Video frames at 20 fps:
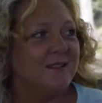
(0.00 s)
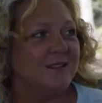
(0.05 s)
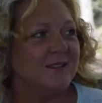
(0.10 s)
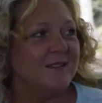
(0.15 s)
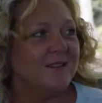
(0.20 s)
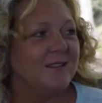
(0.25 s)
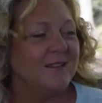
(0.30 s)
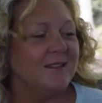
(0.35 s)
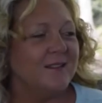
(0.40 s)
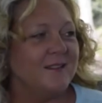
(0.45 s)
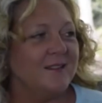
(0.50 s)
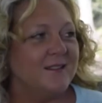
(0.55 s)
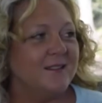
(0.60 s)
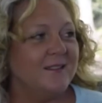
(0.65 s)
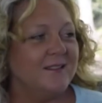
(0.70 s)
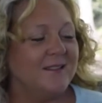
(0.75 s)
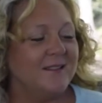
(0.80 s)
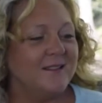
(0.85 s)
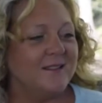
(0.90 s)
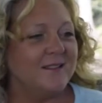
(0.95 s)

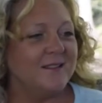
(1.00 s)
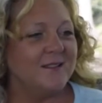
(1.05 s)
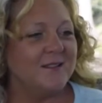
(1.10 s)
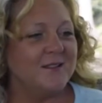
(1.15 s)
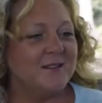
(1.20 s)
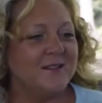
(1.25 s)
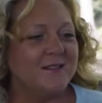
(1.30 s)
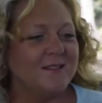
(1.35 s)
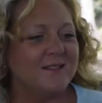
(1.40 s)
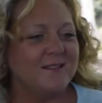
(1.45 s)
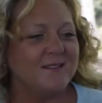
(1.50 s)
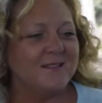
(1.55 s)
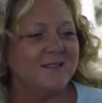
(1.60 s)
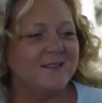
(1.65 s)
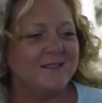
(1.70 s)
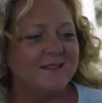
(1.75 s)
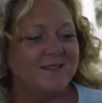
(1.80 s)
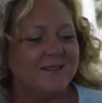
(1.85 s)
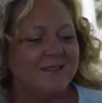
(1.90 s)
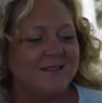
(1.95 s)

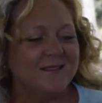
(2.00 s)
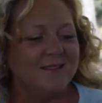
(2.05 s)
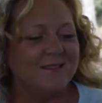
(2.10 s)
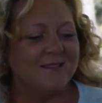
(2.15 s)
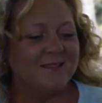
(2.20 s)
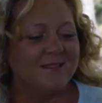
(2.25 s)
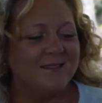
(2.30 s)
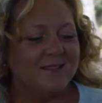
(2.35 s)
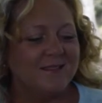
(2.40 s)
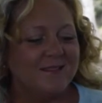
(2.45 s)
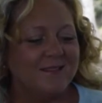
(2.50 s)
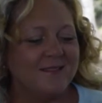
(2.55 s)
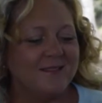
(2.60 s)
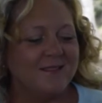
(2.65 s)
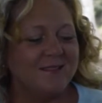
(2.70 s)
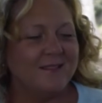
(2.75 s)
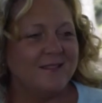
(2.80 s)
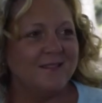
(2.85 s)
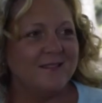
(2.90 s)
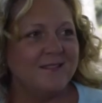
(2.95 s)

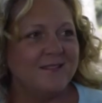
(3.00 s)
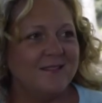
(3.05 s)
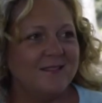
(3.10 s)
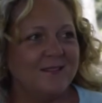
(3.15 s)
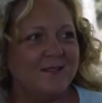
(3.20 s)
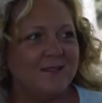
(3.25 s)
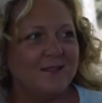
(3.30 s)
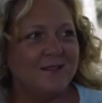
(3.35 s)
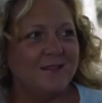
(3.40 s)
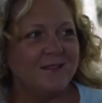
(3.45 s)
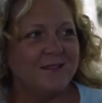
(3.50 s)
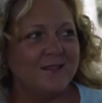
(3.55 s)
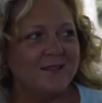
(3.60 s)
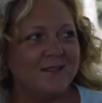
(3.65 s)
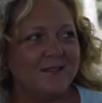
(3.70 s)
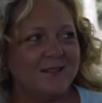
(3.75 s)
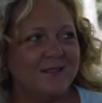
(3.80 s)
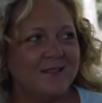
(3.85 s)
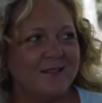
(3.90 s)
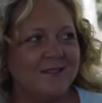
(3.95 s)

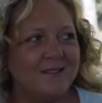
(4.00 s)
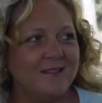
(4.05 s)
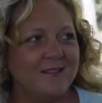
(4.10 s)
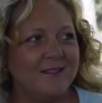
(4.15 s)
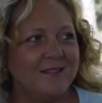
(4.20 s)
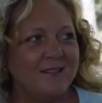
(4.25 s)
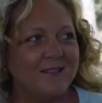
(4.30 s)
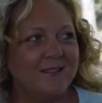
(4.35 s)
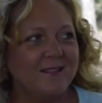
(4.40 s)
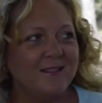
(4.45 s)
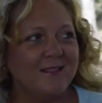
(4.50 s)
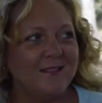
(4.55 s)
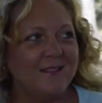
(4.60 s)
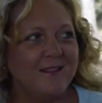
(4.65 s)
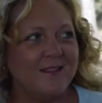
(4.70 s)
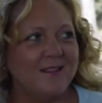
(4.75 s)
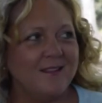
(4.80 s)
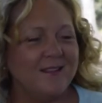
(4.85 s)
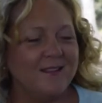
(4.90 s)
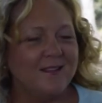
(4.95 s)

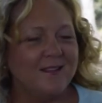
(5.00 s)
This person isn't speaking.